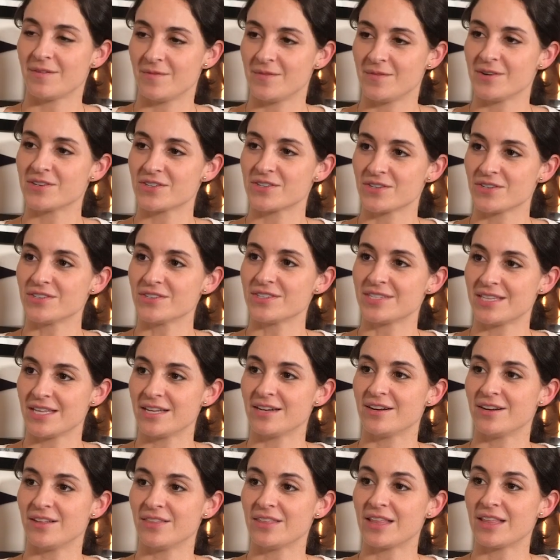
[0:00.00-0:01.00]
commercials
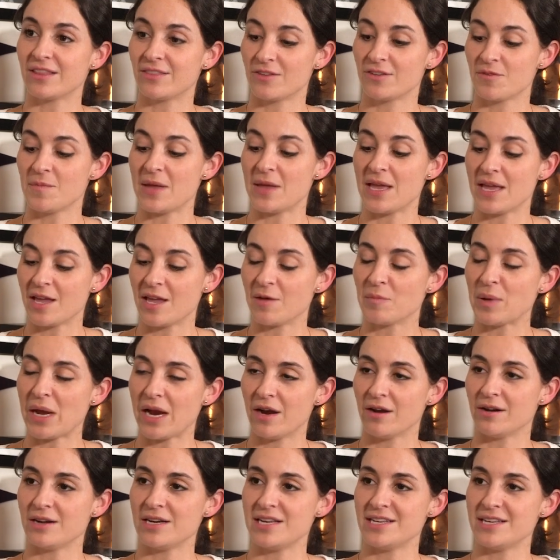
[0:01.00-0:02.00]
that are, that they're making
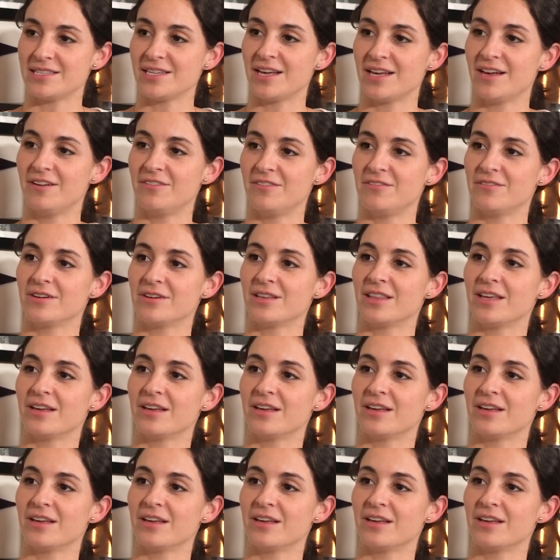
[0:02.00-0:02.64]
parodies of where